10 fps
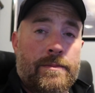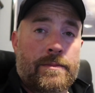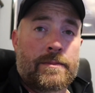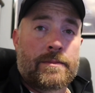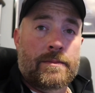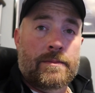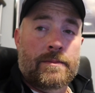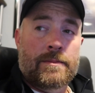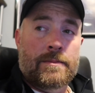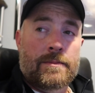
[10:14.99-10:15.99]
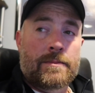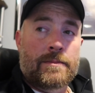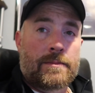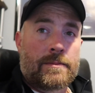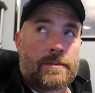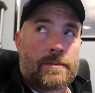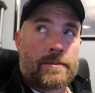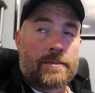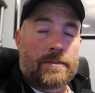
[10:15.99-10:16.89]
No one is speaking in this clip.